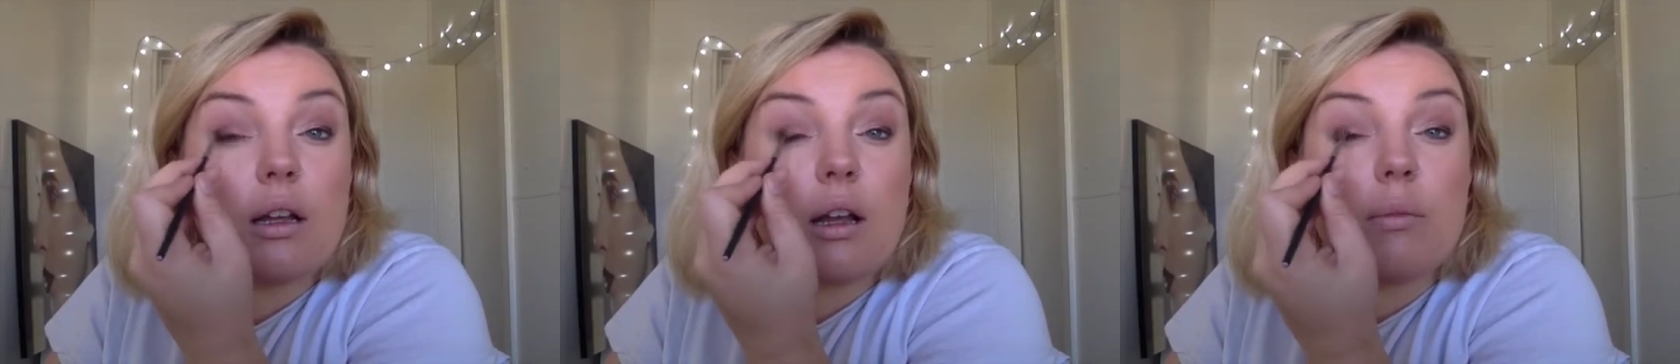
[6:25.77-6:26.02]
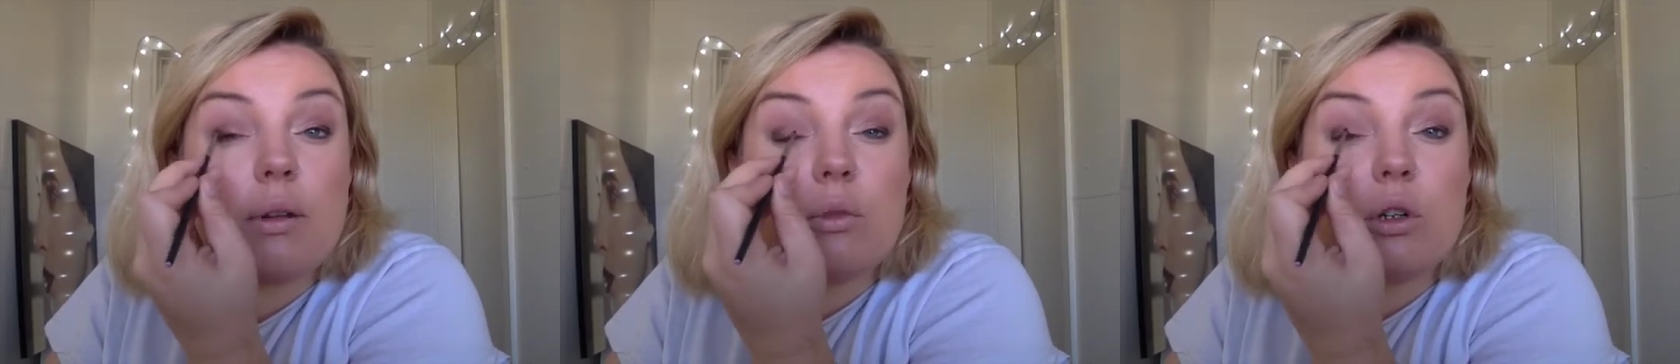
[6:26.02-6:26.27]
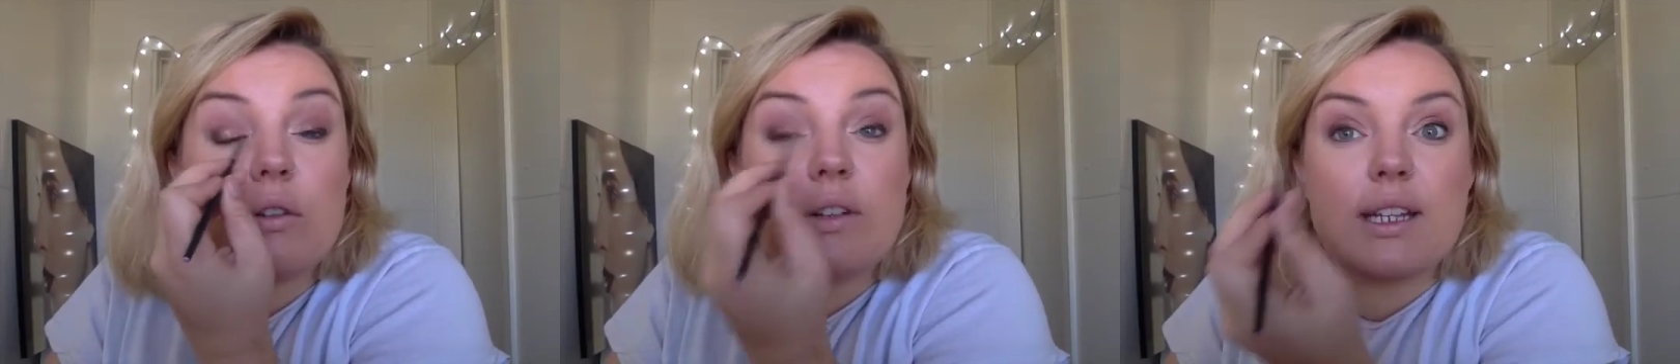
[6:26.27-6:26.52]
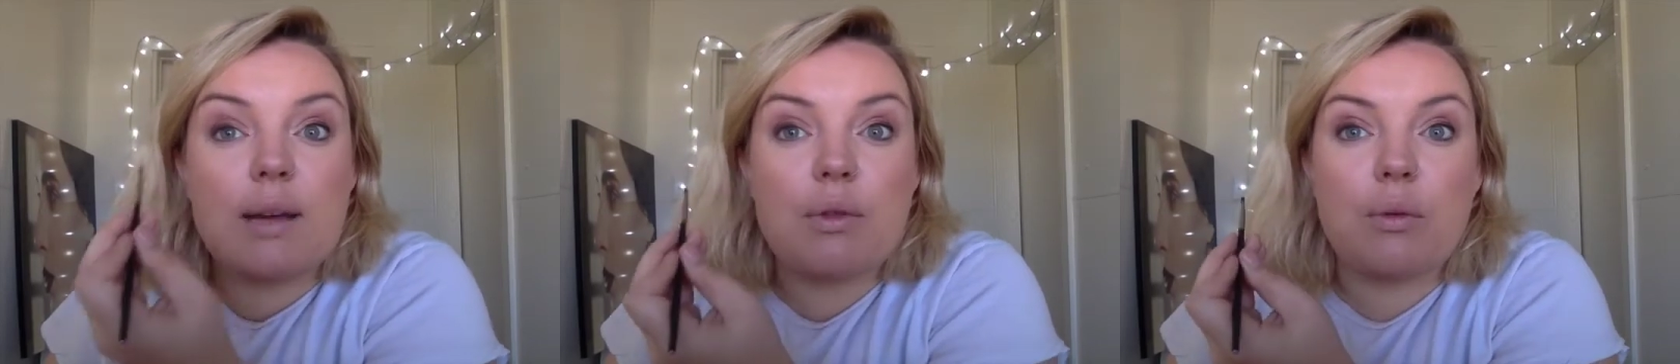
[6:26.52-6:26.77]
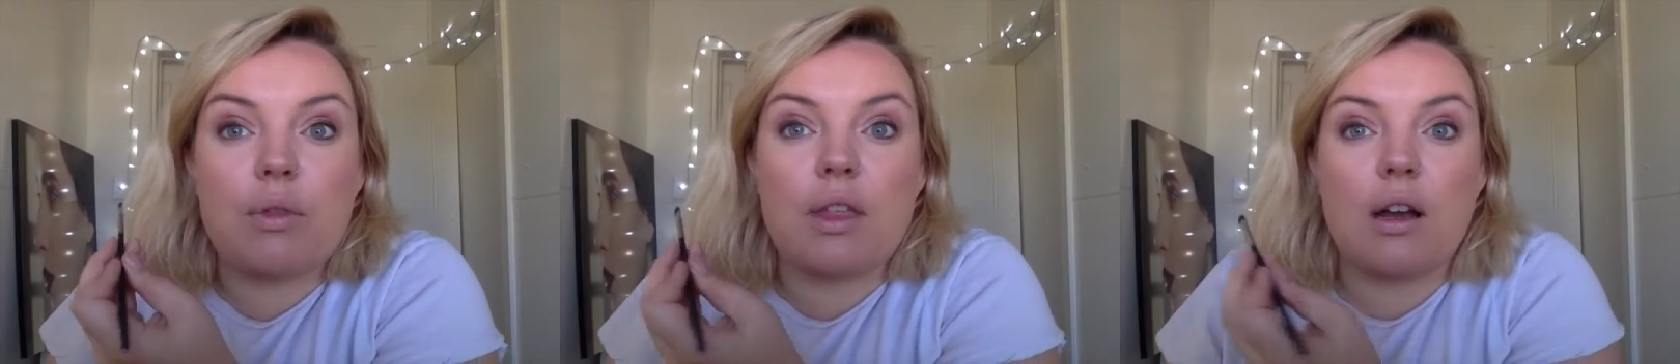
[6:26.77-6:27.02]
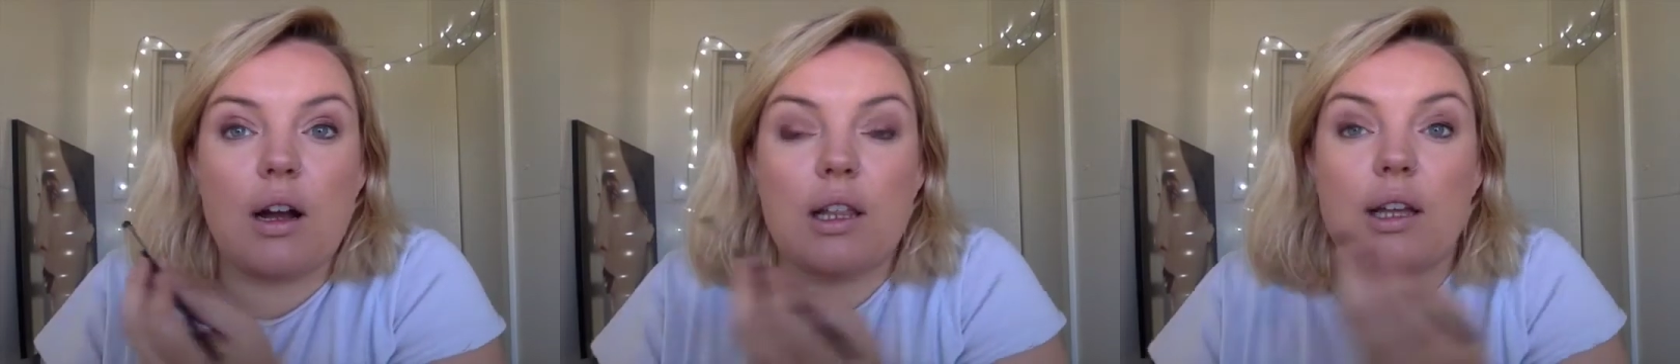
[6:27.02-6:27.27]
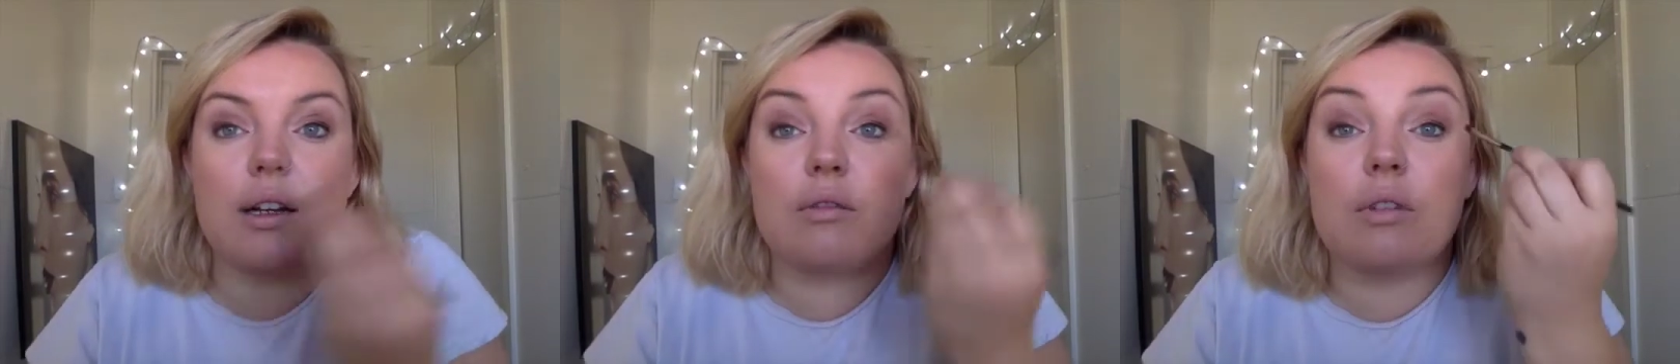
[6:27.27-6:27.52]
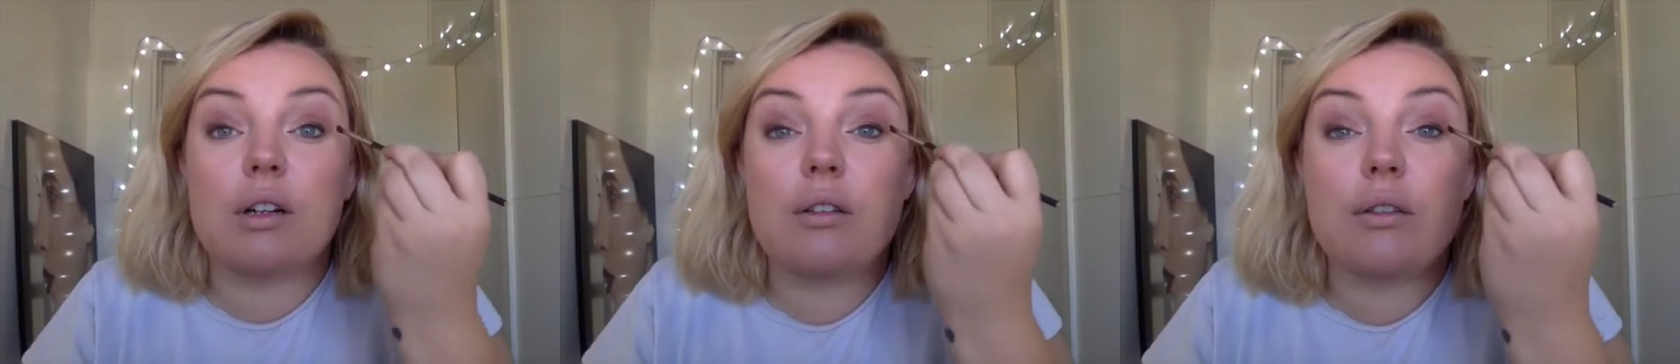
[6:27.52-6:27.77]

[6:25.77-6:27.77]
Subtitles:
a bit more depth with the eyeliner rather